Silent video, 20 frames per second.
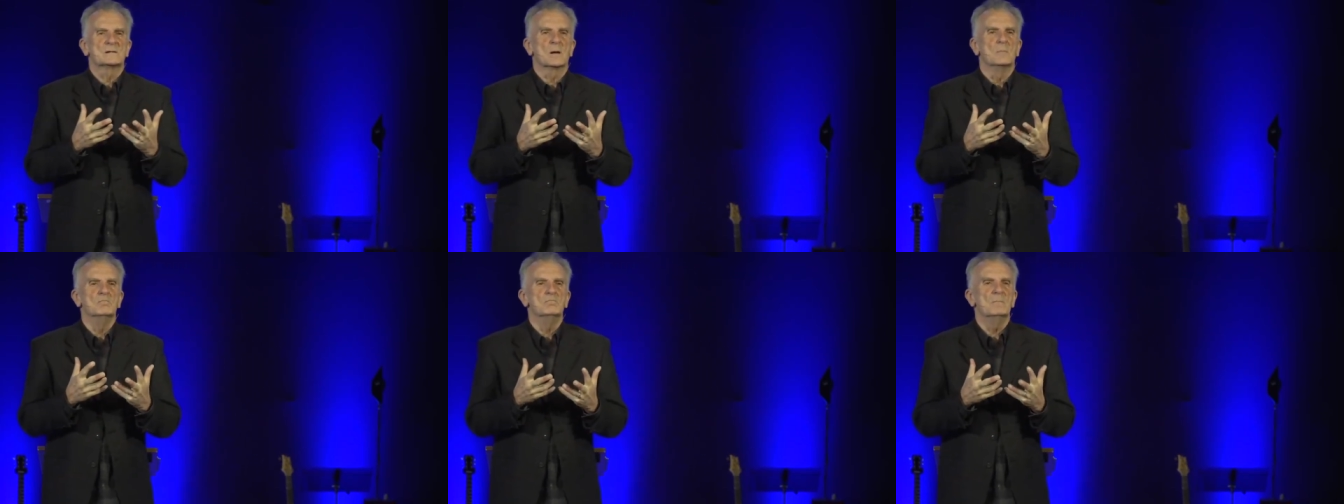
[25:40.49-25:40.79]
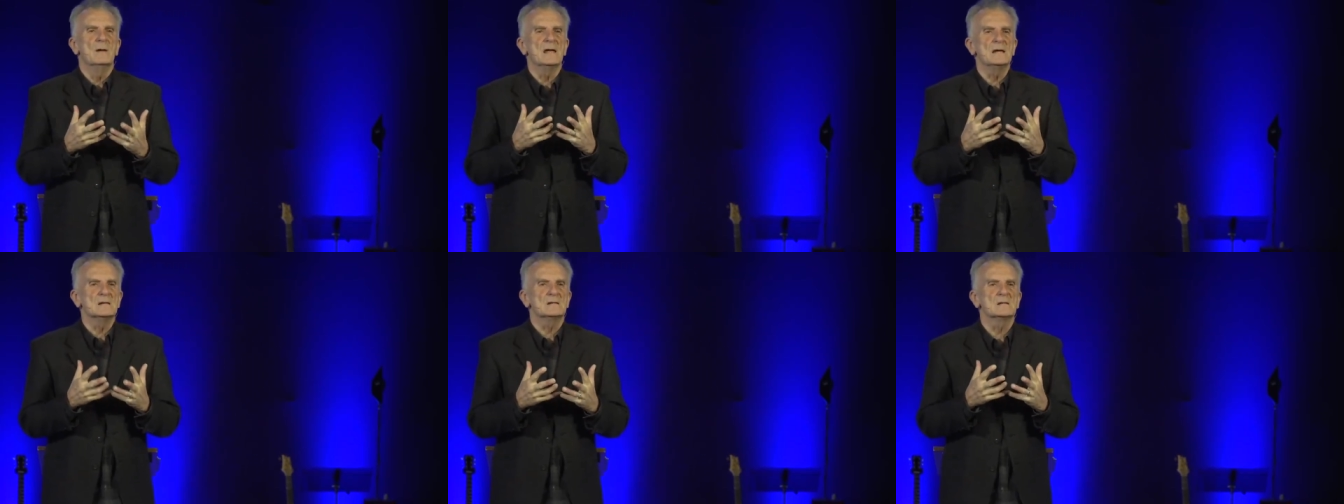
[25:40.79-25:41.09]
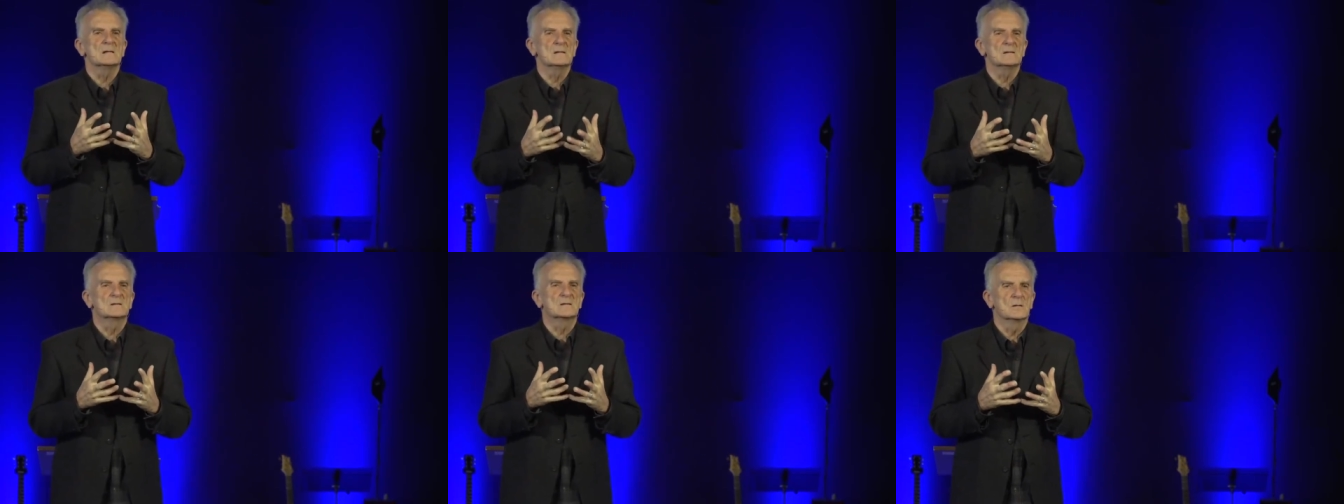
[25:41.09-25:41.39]

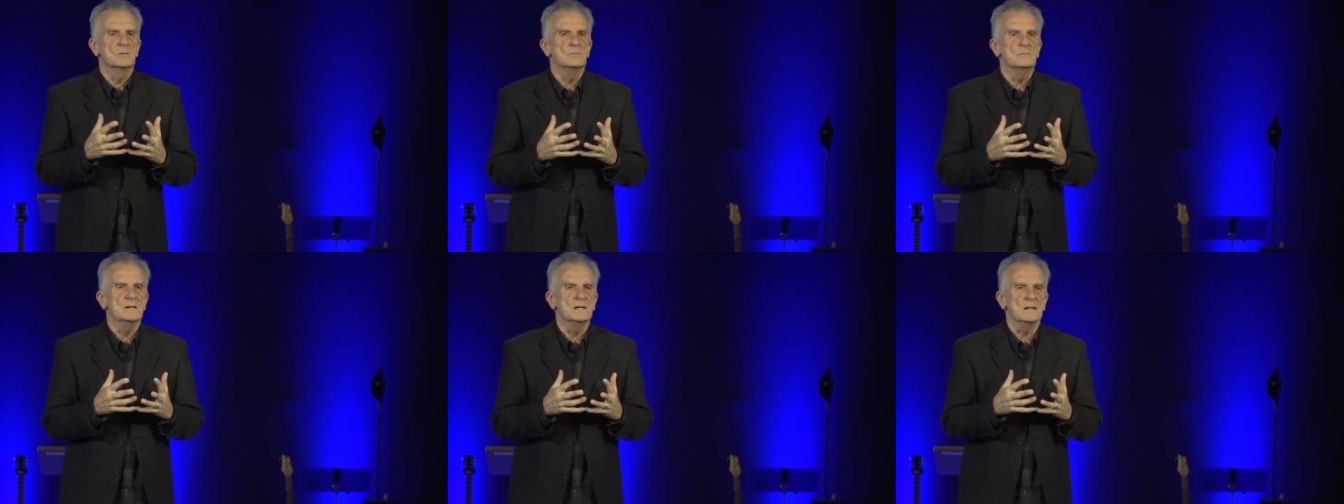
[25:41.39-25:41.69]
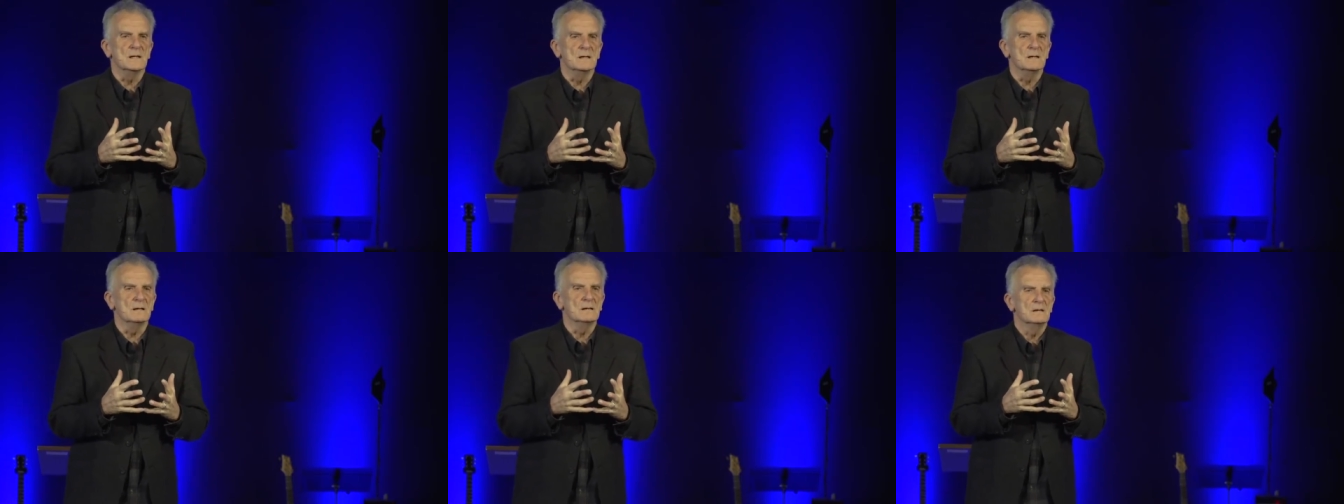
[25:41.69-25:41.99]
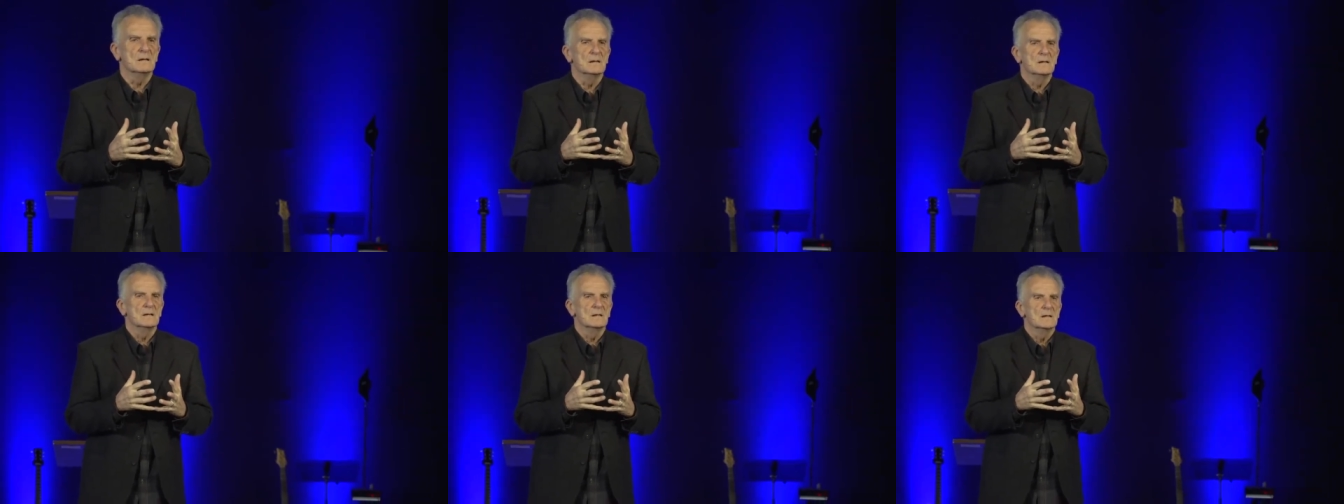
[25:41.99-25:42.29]
amazing to me
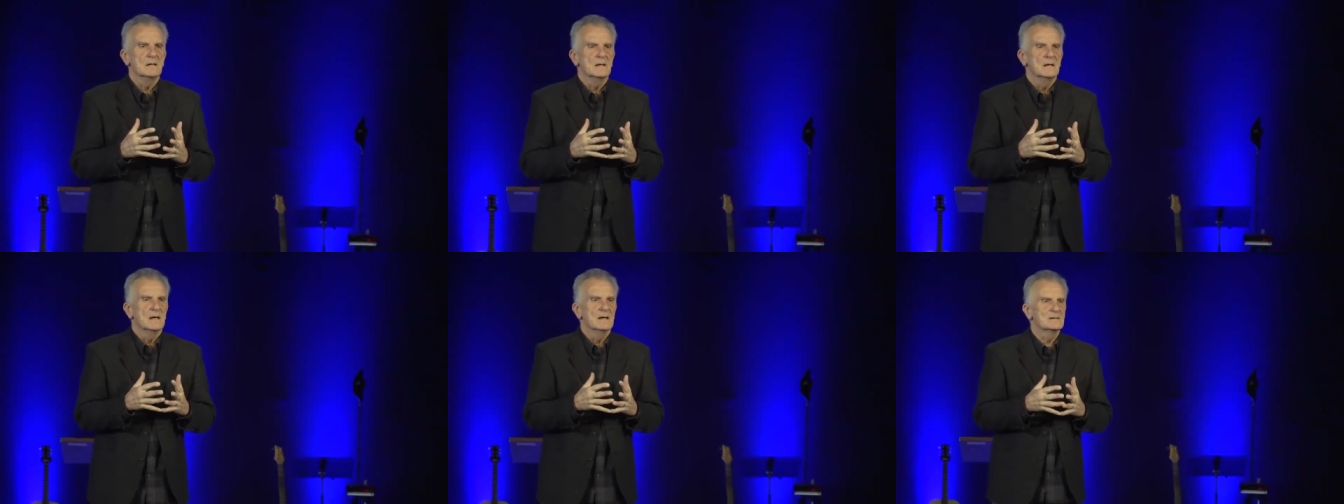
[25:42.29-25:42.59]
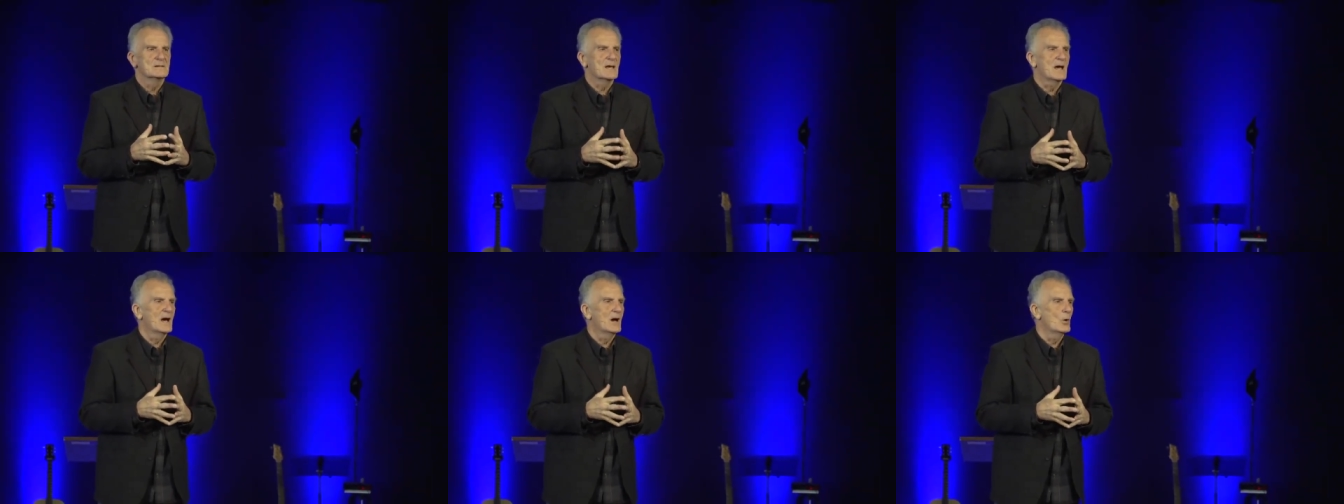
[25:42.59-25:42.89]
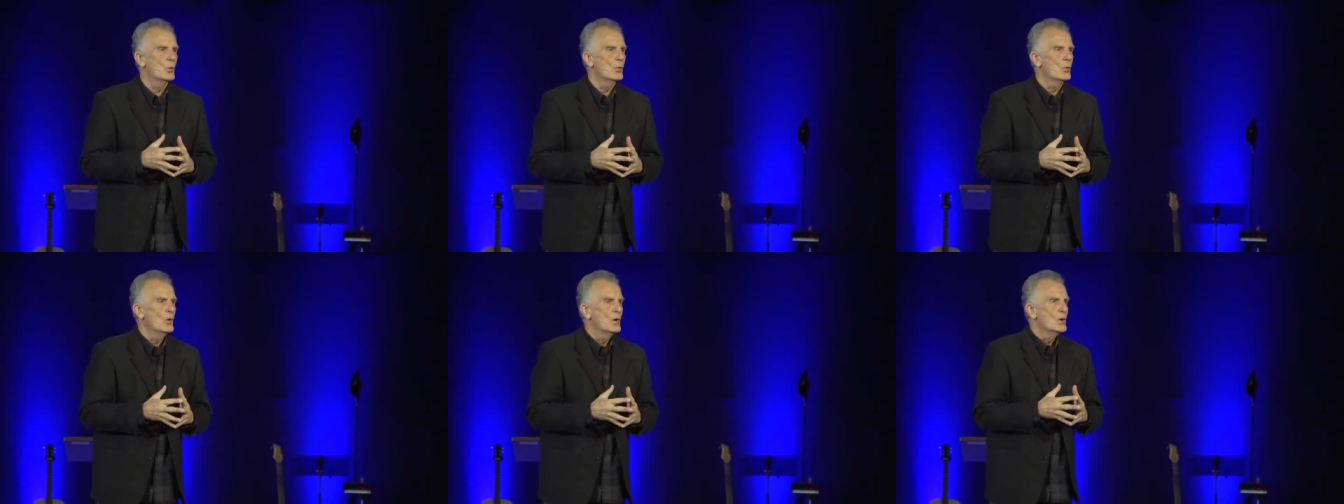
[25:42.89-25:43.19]
is
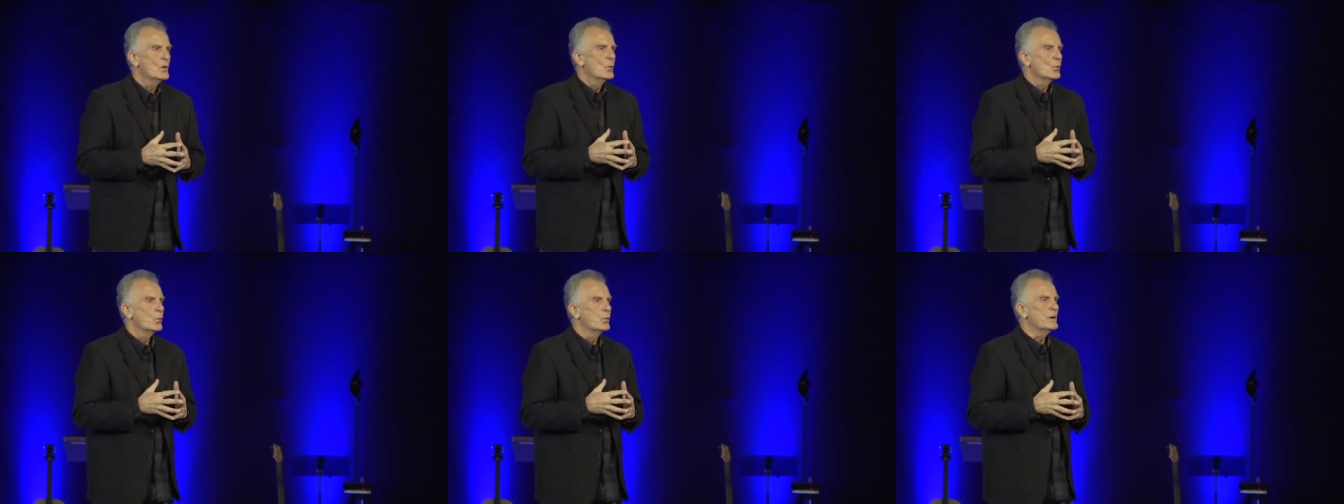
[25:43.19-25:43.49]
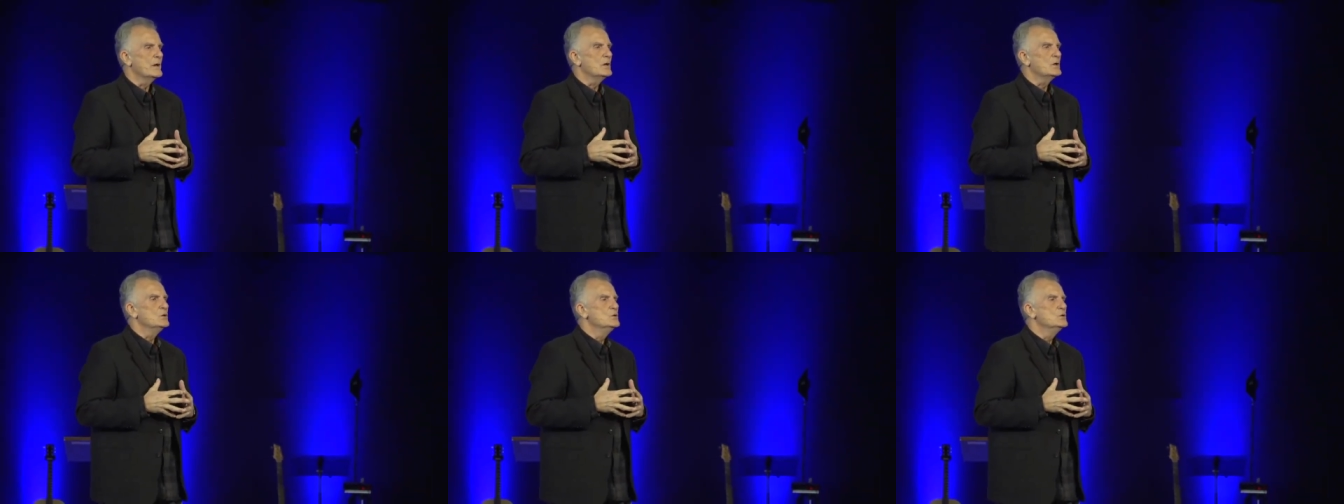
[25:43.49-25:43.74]
how we